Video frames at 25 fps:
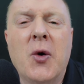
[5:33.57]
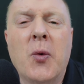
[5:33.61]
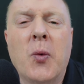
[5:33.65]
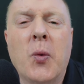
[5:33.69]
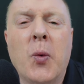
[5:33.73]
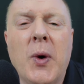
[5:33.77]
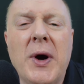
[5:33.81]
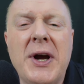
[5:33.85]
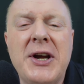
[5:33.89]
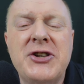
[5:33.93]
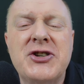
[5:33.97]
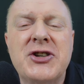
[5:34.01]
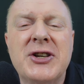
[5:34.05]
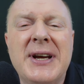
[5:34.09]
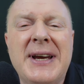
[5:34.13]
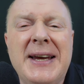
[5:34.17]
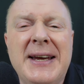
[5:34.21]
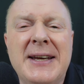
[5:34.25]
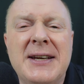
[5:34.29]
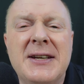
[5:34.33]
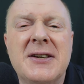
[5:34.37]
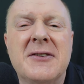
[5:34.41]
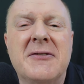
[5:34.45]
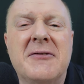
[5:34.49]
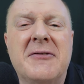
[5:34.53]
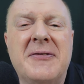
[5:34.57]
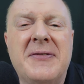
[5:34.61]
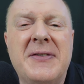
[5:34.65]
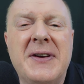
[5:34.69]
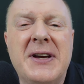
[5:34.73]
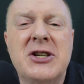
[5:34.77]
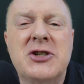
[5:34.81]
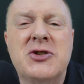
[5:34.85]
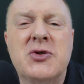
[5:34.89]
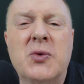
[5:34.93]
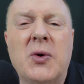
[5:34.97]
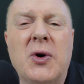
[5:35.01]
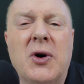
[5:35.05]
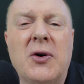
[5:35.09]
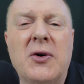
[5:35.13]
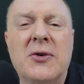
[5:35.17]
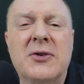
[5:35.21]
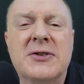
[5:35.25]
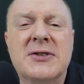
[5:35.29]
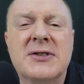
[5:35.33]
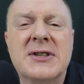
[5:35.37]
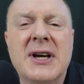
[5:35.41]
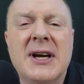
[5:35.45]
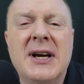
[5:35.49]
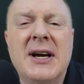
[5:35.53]
Which
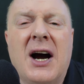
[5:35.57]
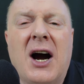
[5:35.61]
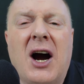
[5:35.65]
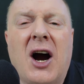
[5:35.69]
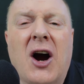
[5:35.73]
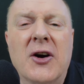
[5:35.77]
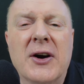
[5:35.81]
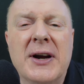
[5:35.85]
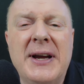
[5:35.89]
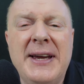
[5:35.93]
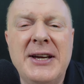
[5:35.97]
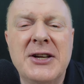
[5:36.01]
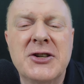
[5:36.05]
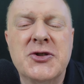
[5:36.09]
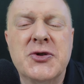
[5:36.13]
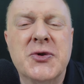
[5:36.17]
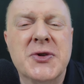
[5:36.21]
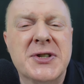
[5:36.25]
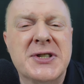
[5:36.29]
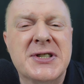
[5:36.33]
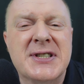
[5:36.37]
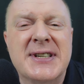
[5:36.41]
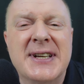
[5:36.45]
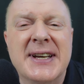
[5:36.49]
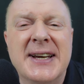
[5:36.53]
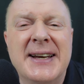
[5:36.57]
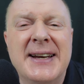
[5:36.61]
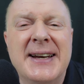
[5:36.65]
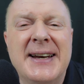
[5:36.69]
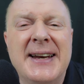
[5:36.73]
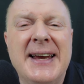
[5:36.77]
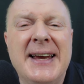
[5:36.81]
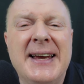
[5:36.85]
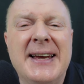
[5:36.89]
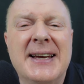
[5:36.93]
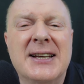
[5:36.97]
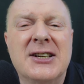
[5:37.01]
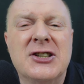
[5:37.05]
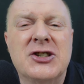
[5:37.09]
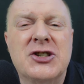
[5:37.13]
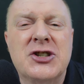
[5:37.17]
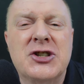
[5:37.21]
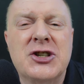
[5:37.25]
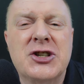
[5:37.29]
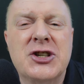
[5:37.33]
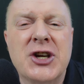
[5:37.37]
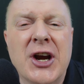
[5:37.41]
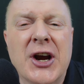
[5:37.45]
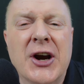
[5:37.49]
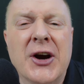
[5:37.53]
individuals are interested in
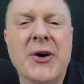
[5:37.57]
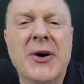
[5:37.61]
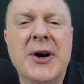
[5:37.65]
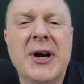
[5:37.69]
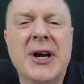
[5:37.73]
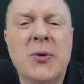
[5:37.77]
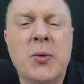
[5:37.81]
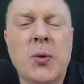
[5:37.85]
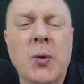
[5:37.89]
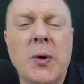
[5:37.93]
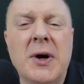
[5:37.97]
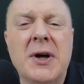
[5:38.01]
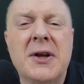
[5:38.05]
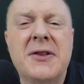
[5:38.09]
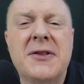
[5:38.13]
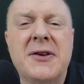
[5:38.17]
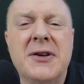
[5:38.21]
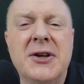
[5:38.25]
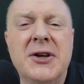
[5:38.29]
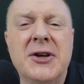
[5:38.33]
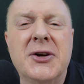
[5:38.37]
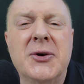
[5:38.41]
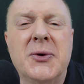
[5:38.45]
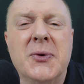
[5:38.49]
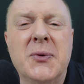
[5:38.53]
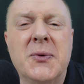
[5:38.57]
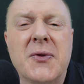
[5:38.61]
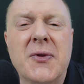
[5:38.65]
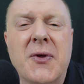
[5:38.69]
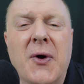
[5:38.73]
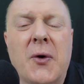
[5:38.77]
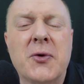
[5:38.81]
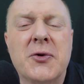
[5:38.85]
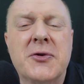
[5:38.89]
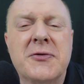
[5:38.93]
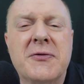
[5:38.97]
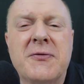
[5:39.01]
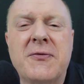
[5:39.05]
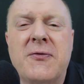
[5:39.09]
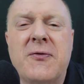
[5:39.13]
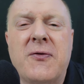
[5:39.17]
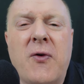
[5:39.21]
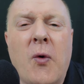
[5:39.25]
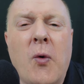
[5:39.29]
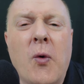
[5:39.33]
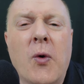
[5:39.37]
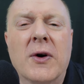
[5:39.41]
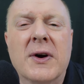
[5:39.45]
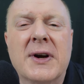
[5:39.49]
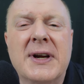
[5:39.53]
sharing with you those
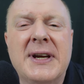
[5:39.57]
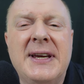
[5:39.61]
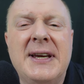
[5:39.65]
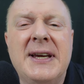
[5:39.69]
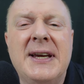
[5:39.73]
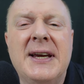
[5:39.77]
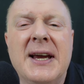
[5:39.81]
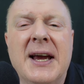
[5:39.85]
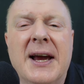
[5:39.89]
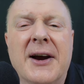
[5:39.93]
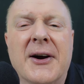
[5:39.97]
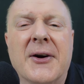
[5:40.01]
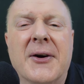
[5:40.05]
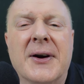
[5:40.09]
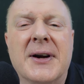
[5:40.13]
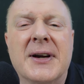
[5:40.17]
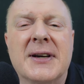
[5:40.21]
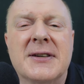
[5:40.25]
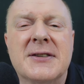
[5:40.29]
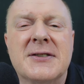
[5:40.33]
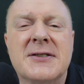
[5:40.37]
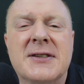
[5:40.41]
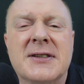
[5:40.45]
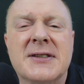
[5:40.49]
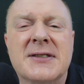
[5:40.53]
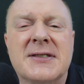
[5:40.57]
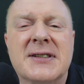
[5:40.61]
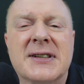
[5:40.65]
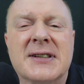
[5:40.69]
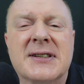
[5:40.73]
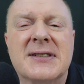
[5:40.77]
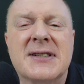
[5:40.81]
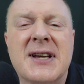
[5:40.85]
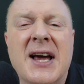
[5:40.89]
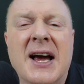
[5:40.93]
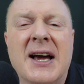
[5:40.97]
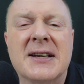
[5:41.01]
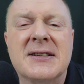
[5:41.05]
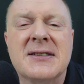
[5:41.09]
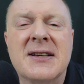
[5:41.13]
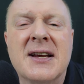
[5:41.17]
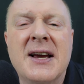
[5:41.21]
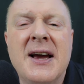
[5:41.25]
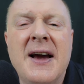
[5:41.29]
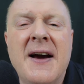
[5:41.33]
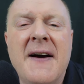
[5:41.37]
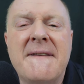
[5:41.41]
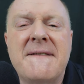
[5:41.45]
four key areas to success?